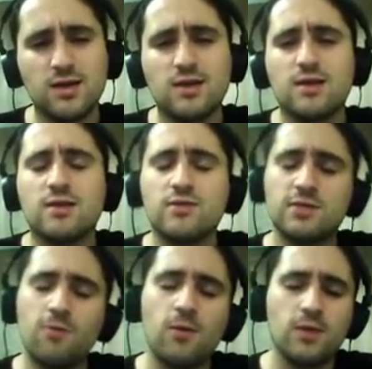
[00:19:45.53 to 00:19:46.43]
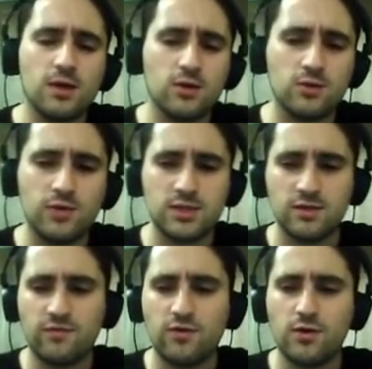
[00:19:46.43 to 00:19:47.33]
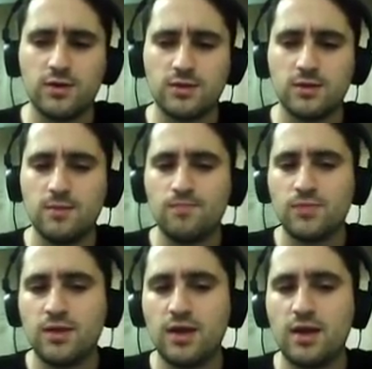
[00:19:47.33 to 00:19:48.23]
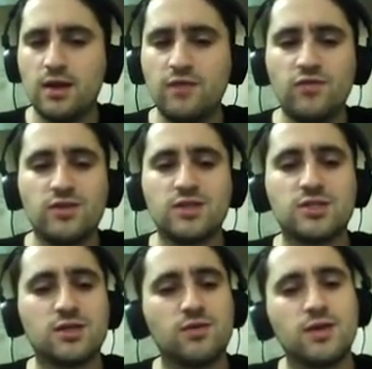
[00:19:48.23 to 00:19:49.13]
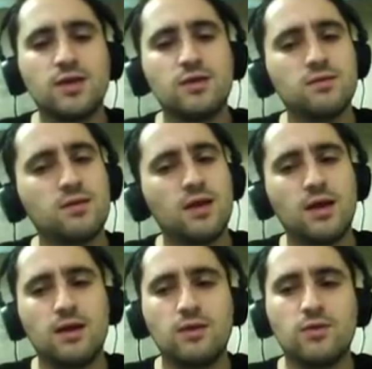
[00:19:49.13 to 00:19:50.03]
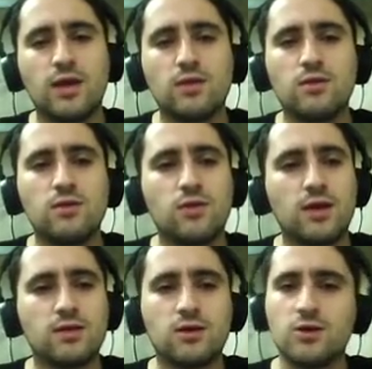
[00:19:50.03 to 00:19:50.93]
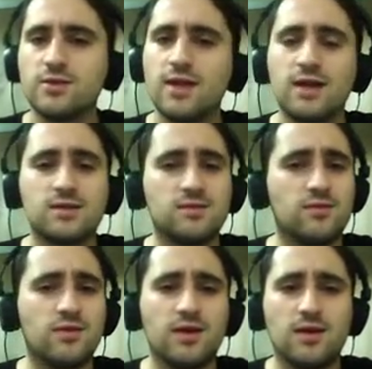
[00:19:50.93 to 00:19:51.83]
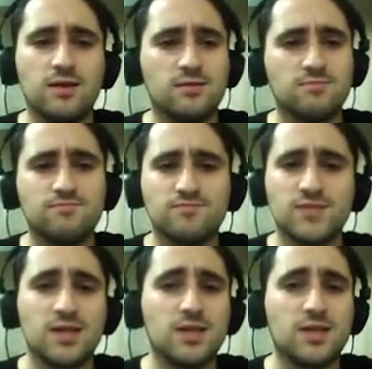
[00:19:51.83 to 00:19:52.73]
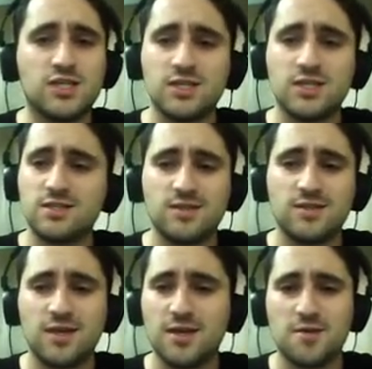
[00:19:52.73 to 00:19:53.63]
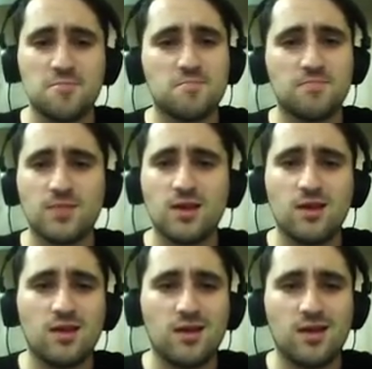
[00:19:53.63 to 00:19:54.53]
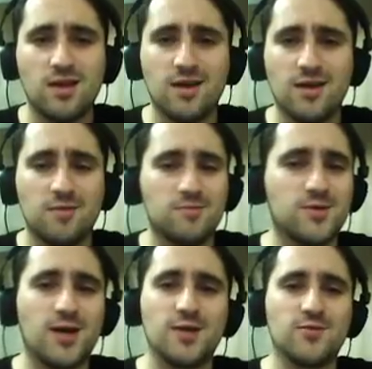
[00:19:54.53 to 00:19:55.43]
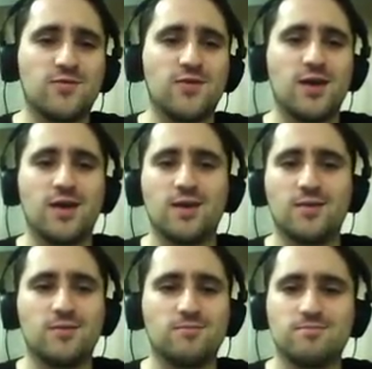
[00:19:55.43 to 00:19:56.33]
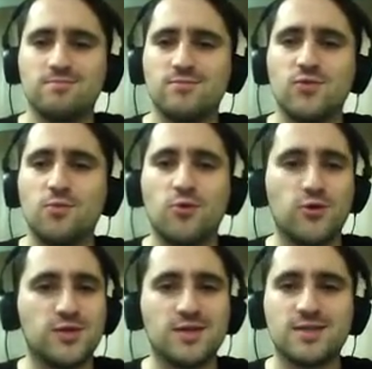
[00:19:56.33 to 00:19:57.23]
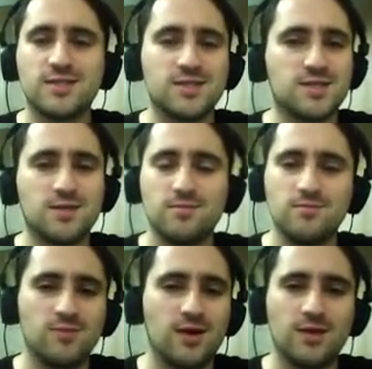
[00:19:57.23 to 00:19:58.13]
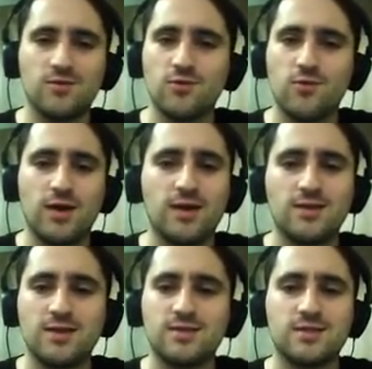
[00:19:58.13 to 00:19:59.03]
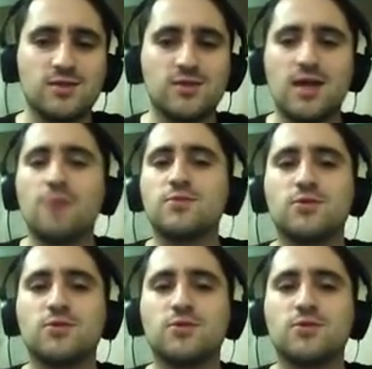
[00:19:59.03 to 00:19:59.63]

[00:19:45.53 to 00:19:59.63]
there is probably a good reason for it. If you disagree, you can contact the Lichess kind of reporting system. I don't know why. It is not up to